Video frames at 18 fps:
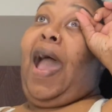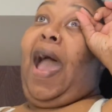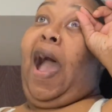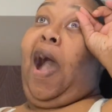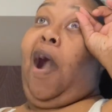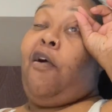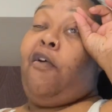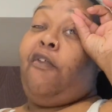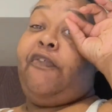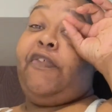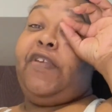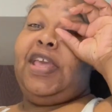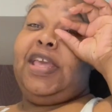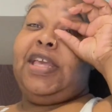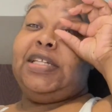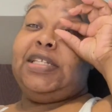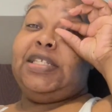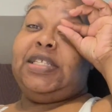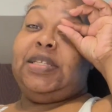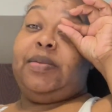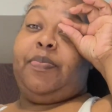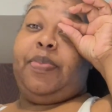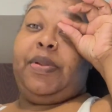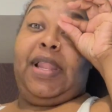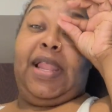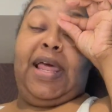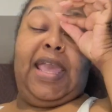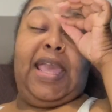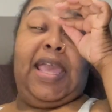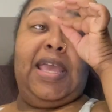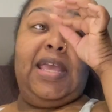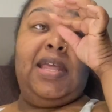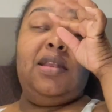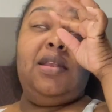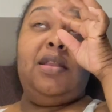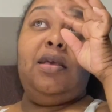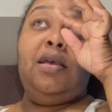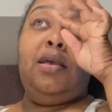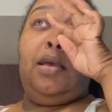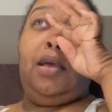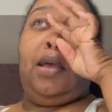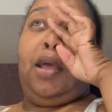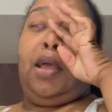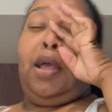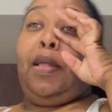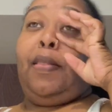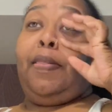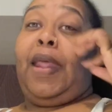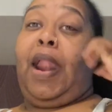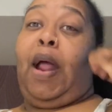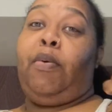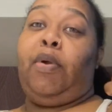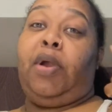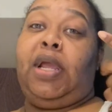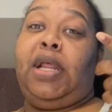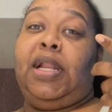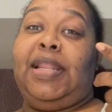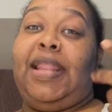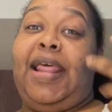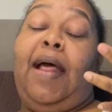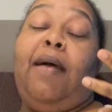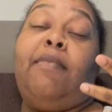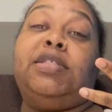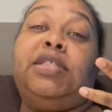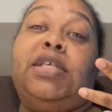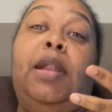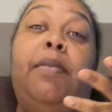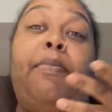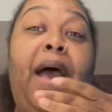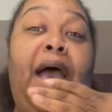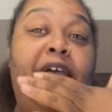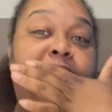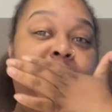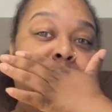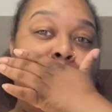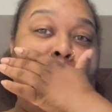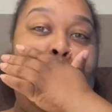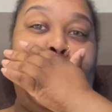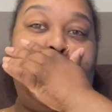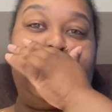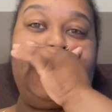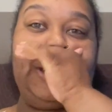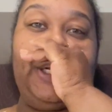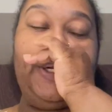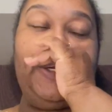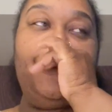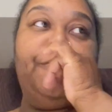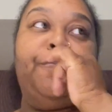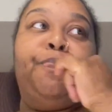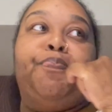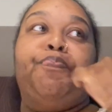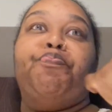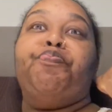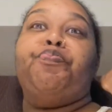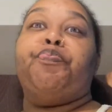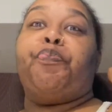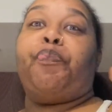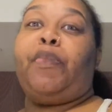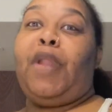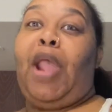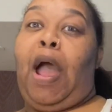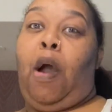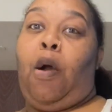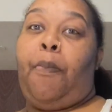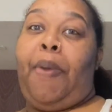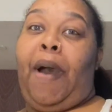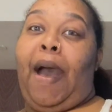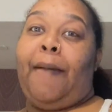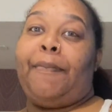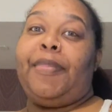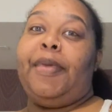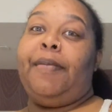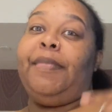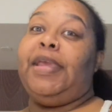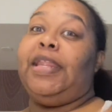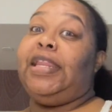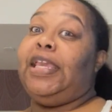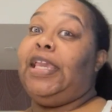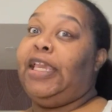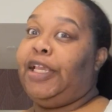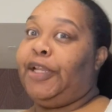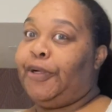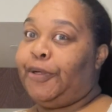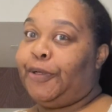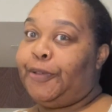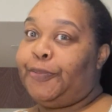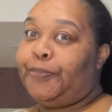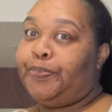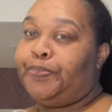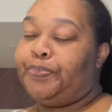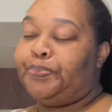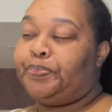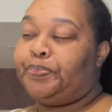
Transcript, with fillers: outfits planned that I work that I was gonna buy for the concert. I'll pop them in here,